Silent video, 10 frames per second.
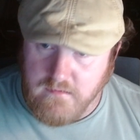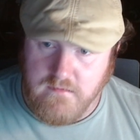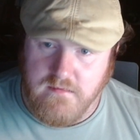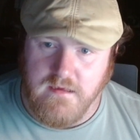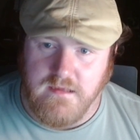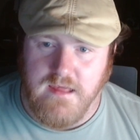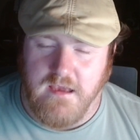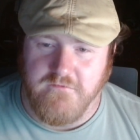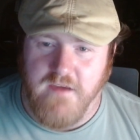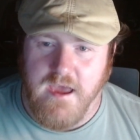thing
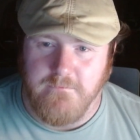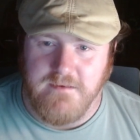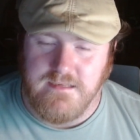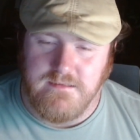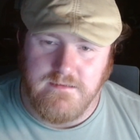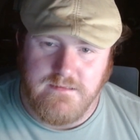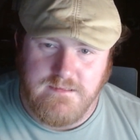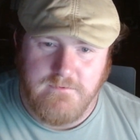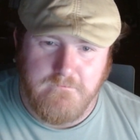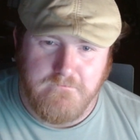that grab
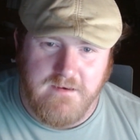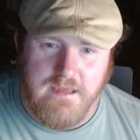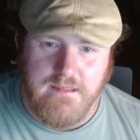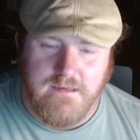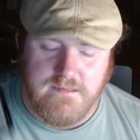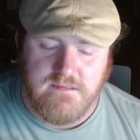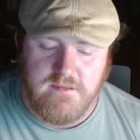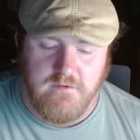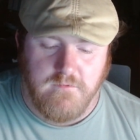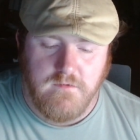deserts. Play this
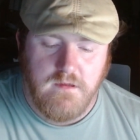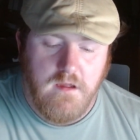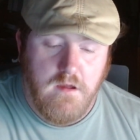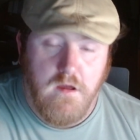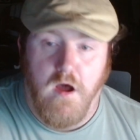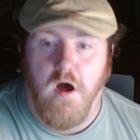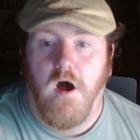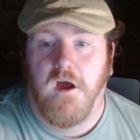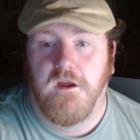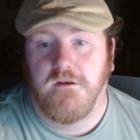to
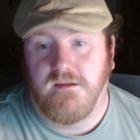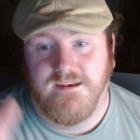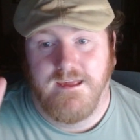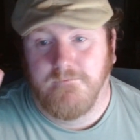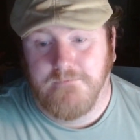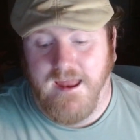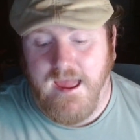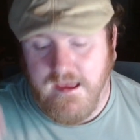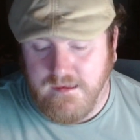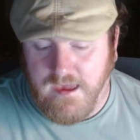I declare
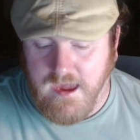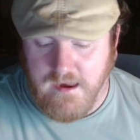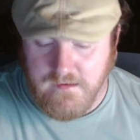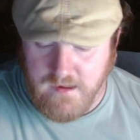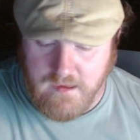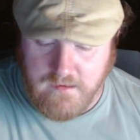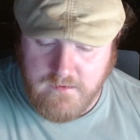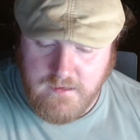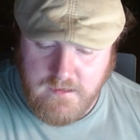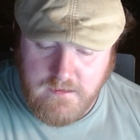black and like
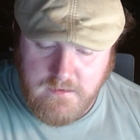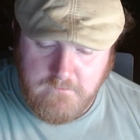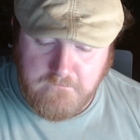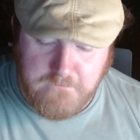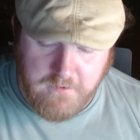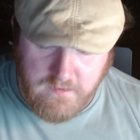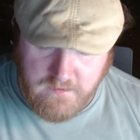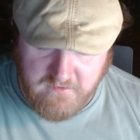put in the